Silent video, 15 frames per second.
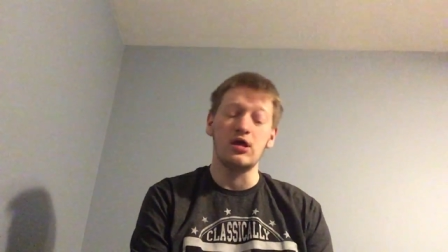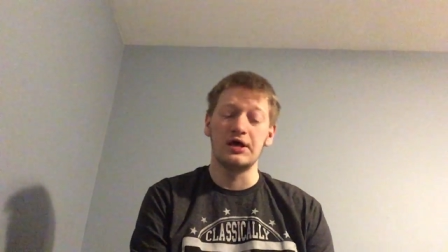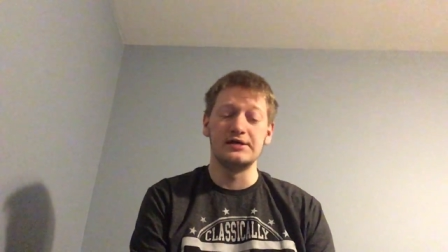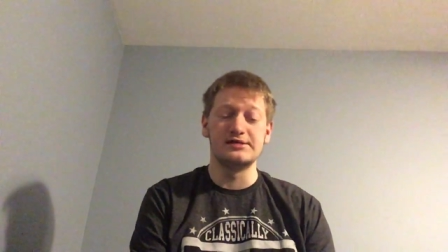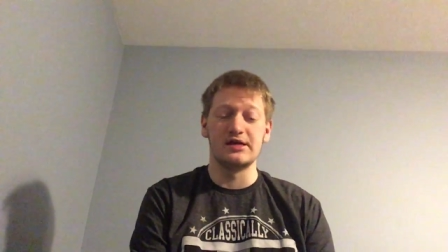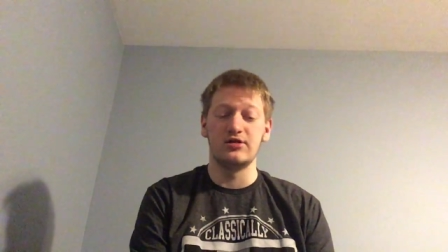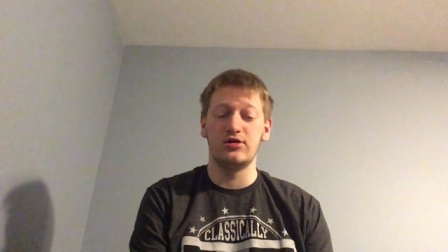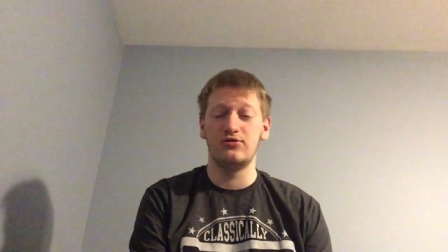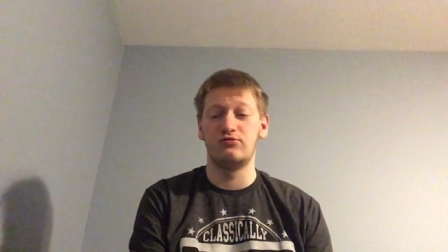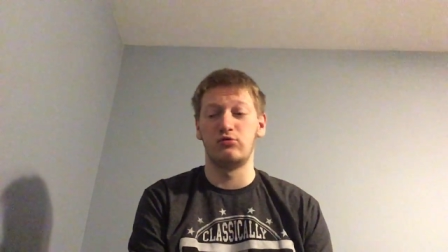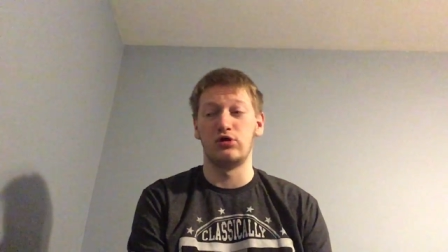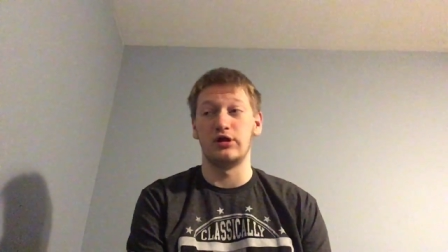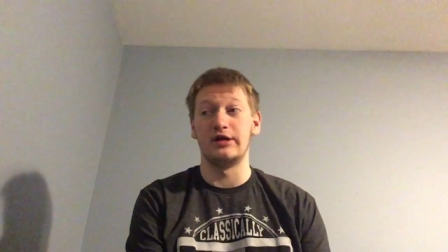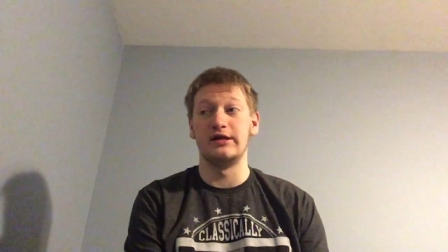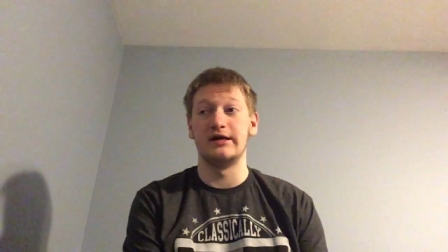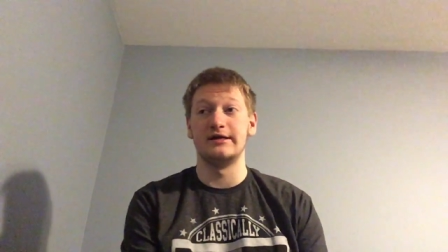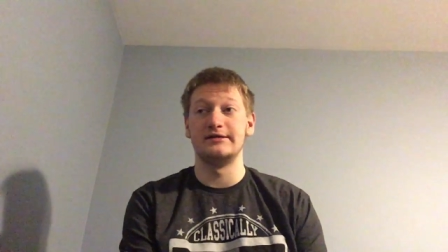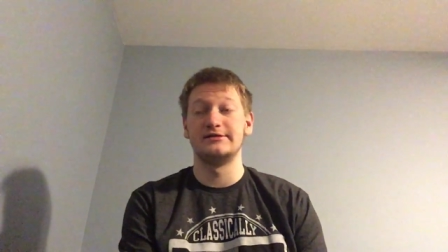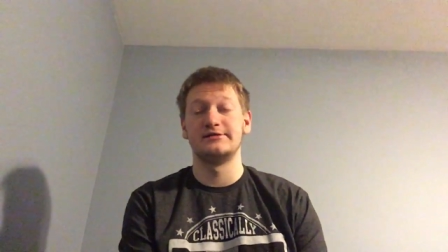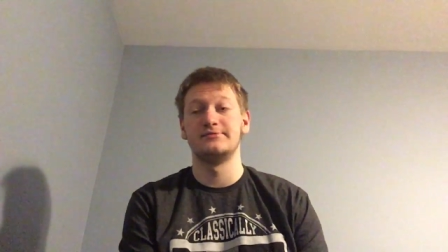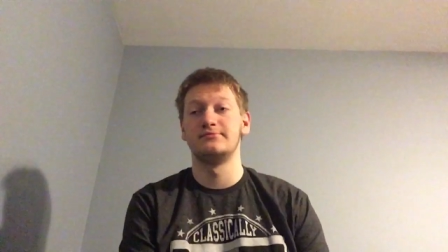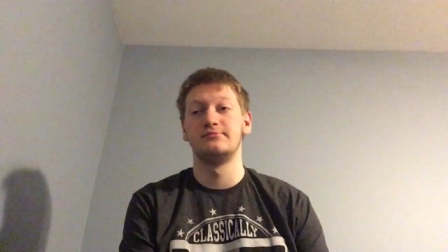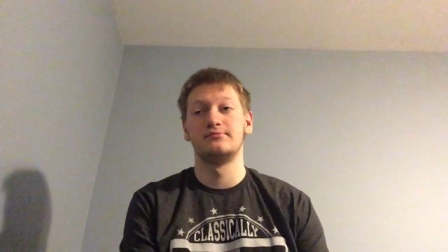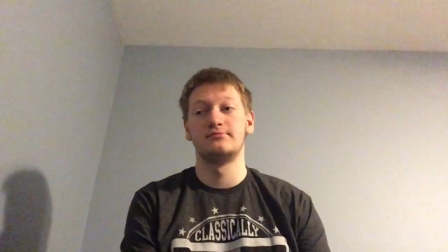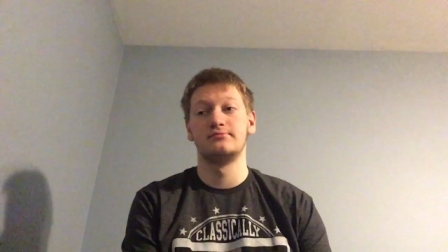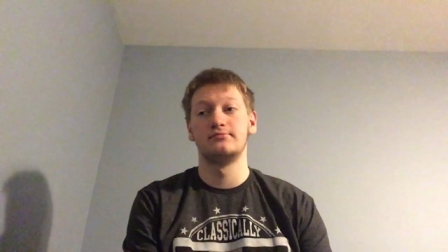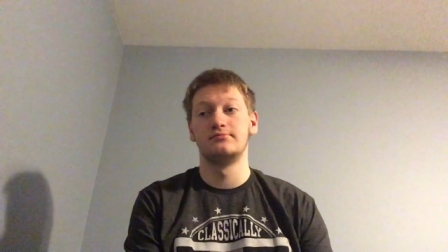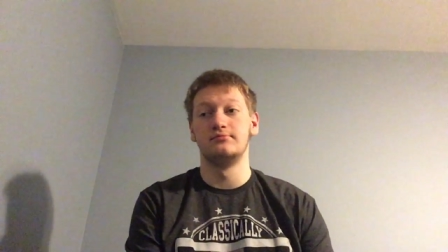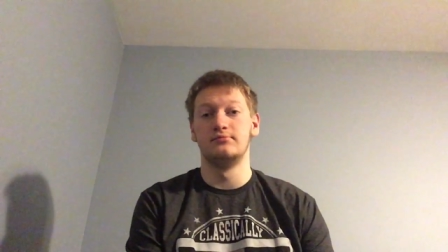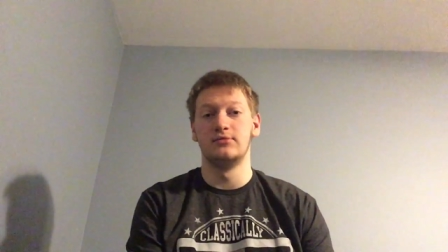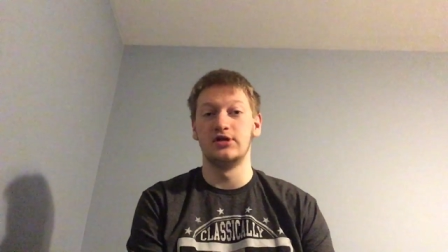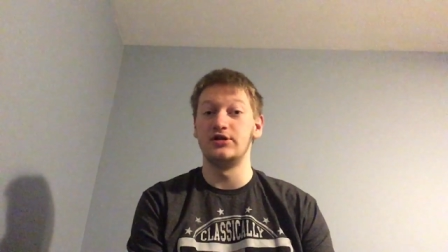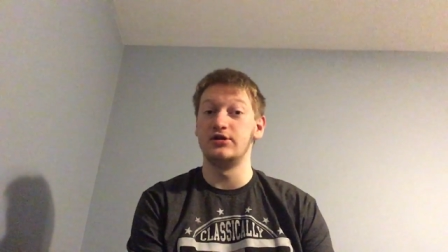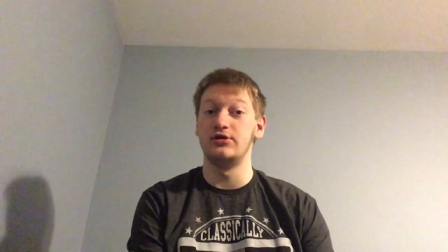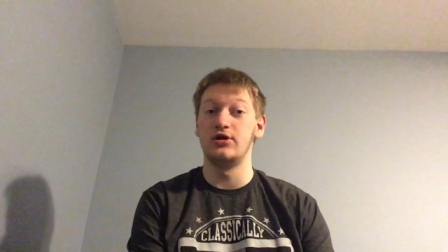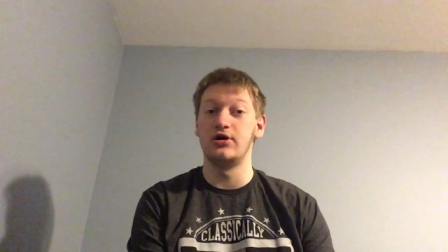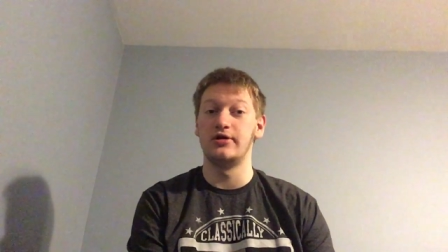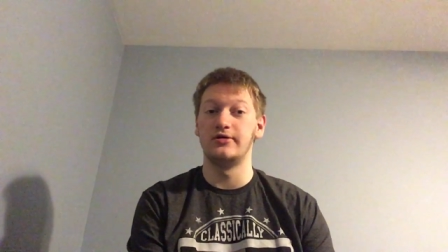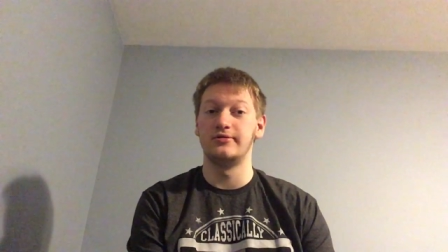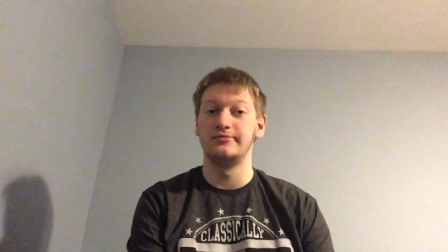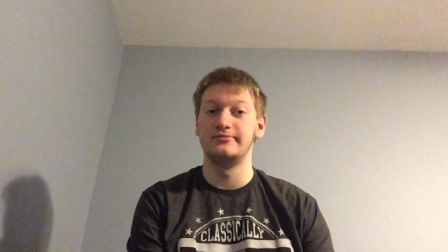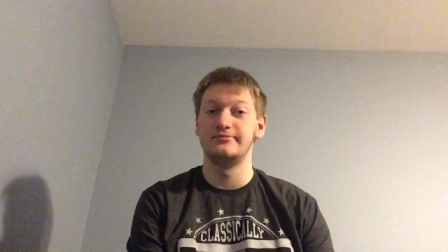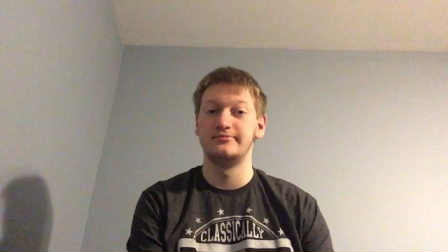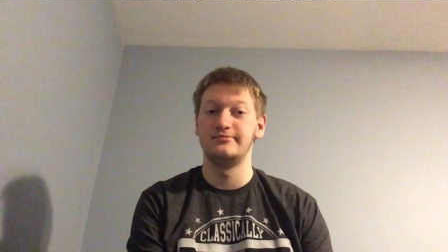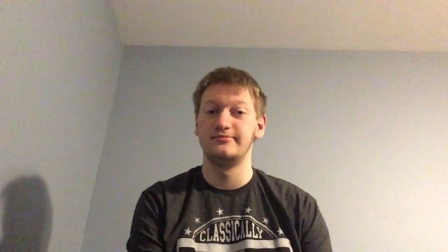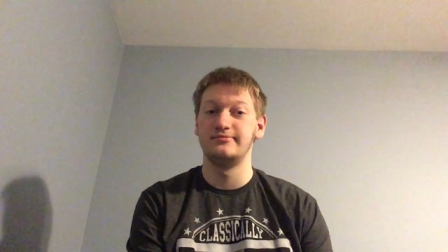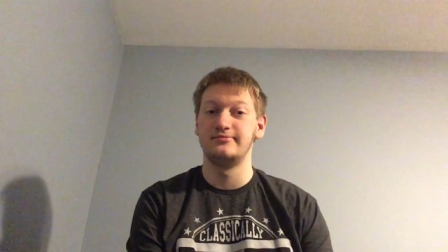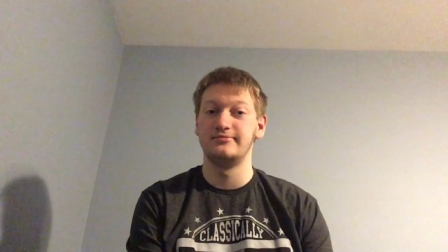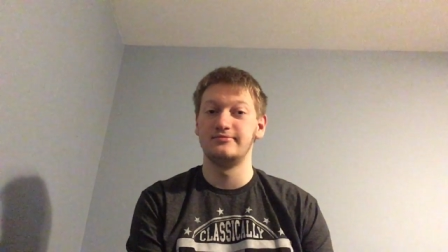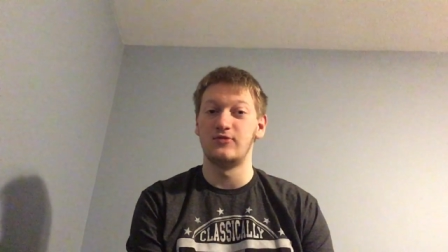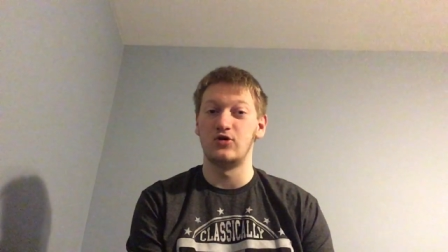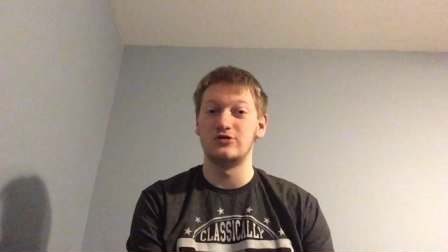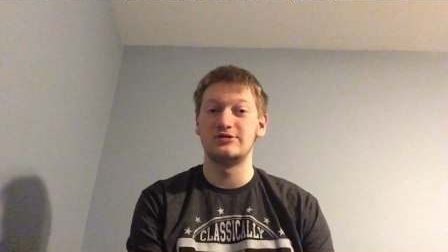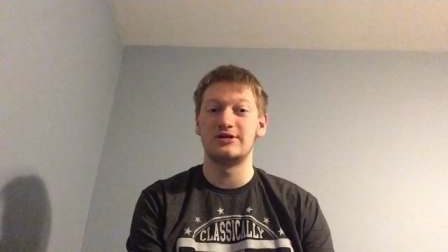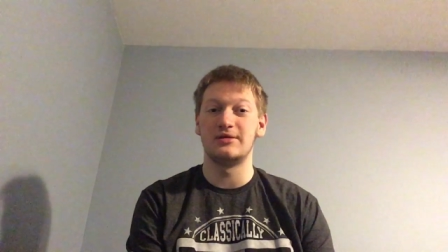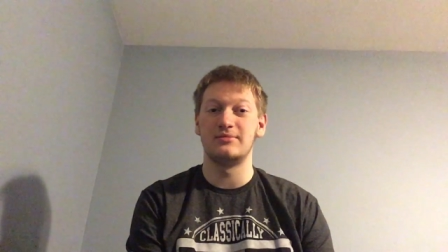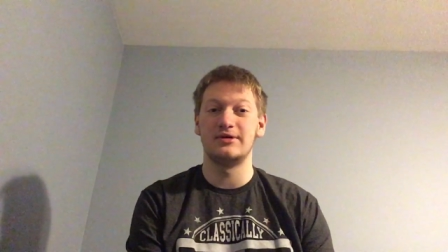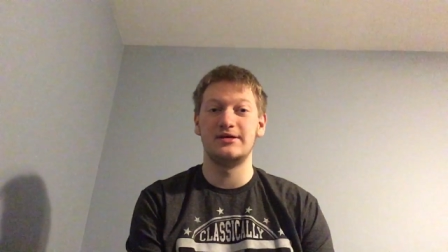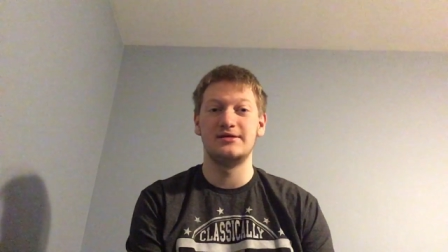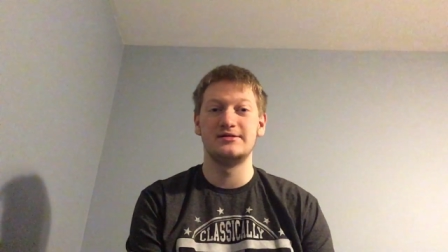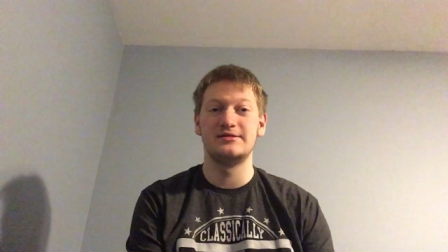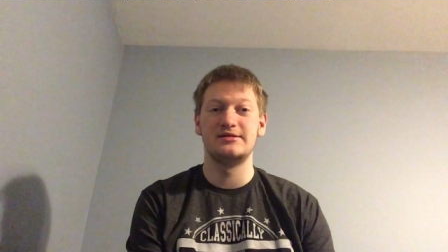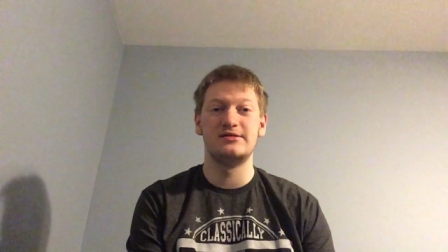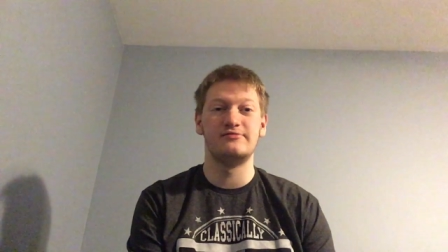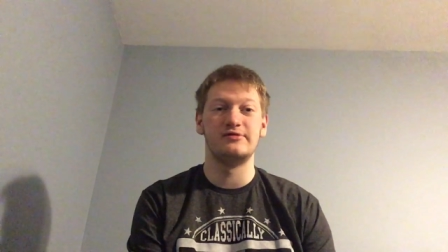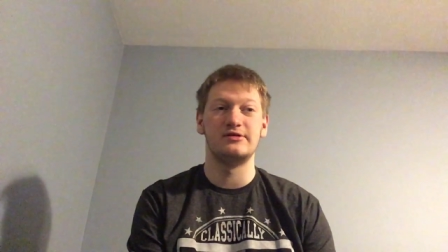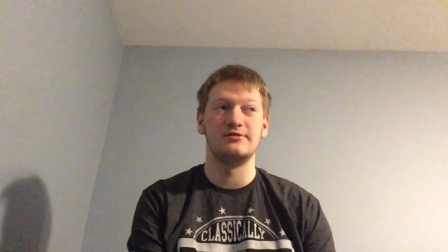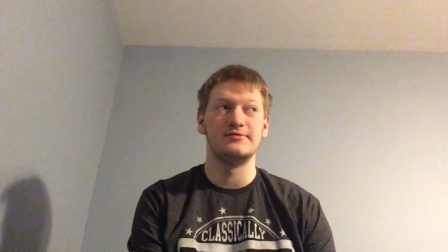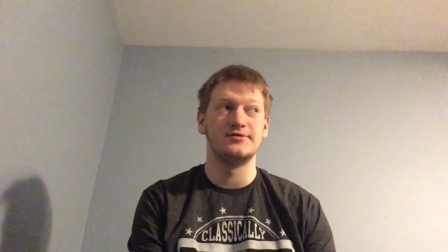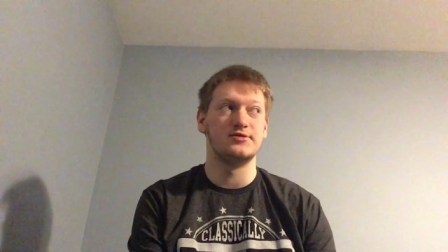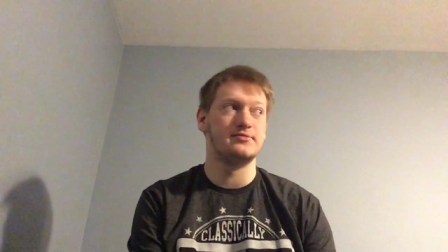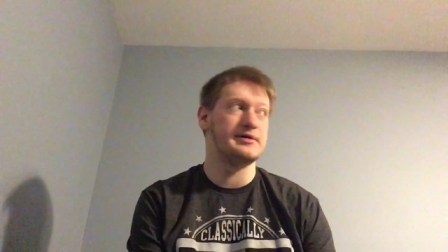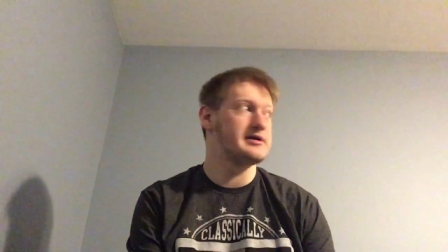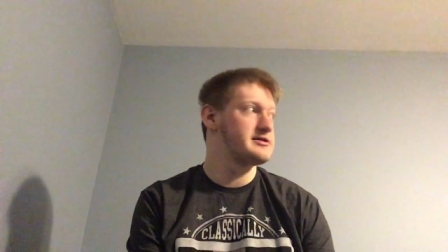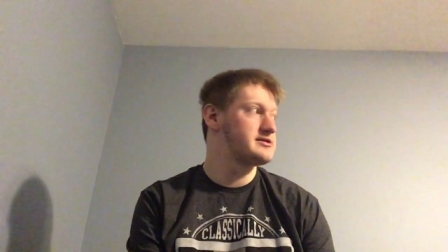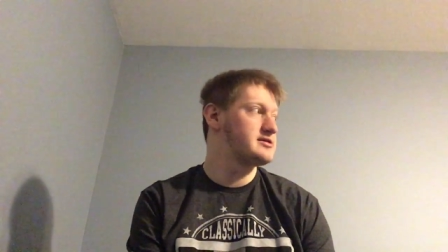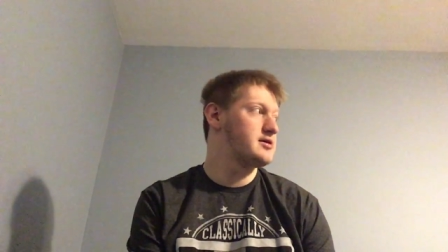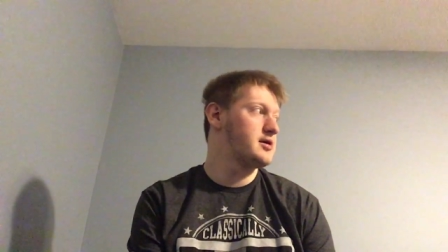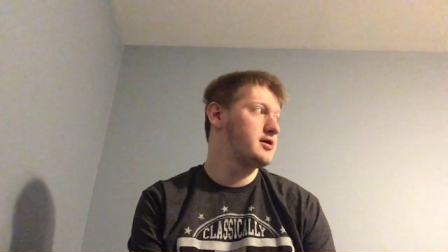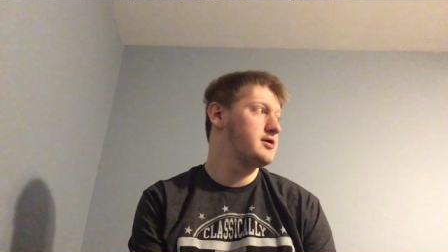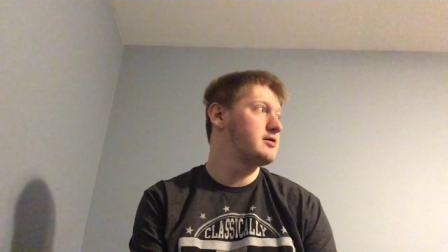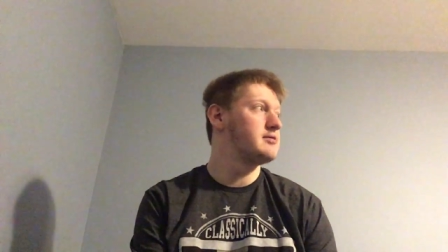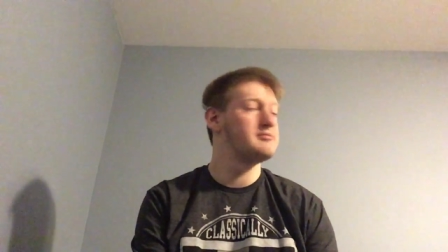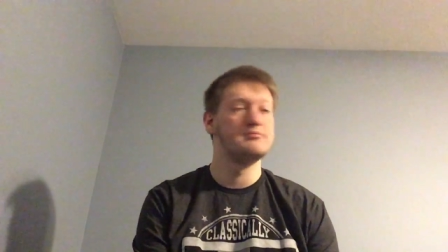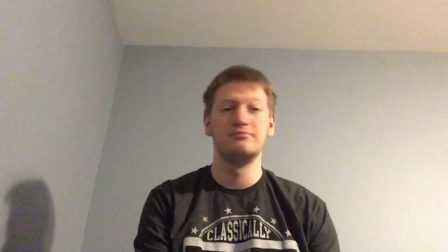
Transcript: Because they look really nice. But you know, looks can be deceiving, No Man's Sky.